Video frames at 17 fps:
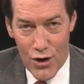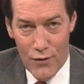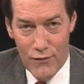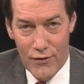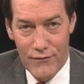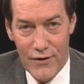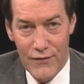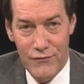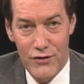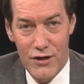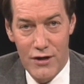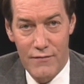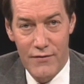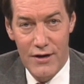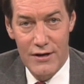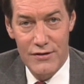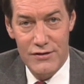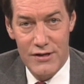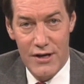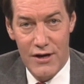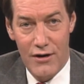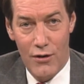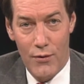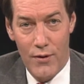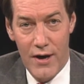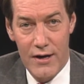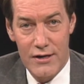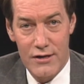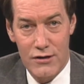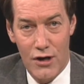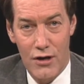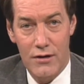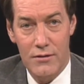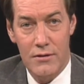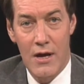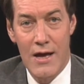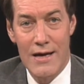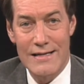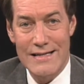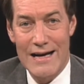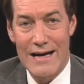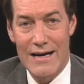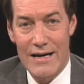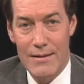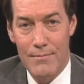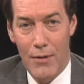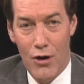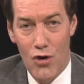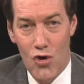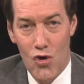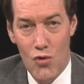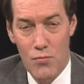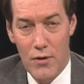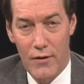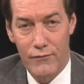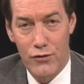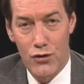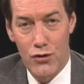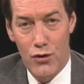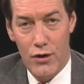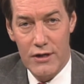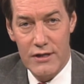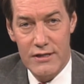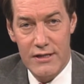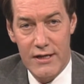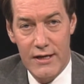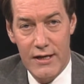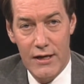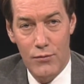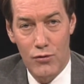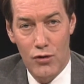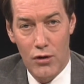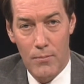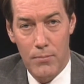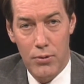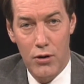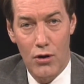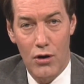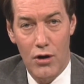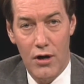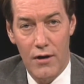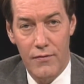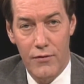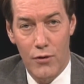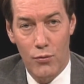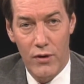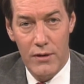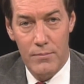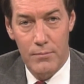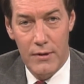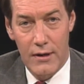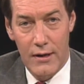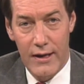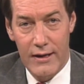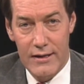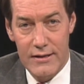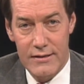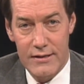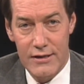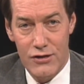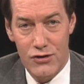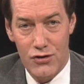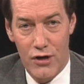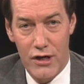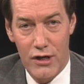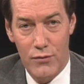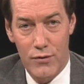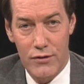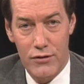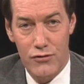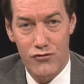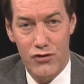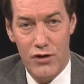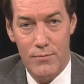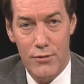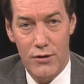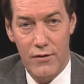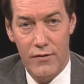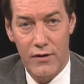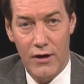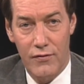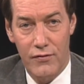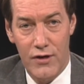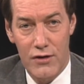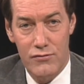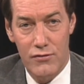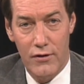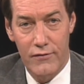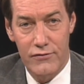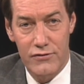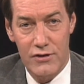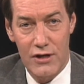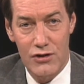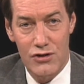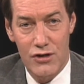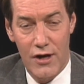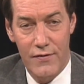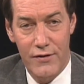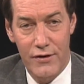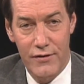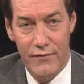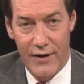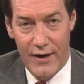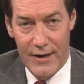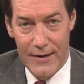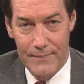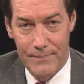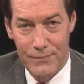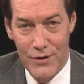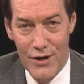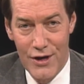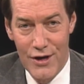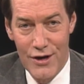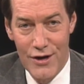Over 50 events in and around his longtime home of New York City will applaud the Whitman legacy, starting with a tribute at the Cathedral of St. John the Divine.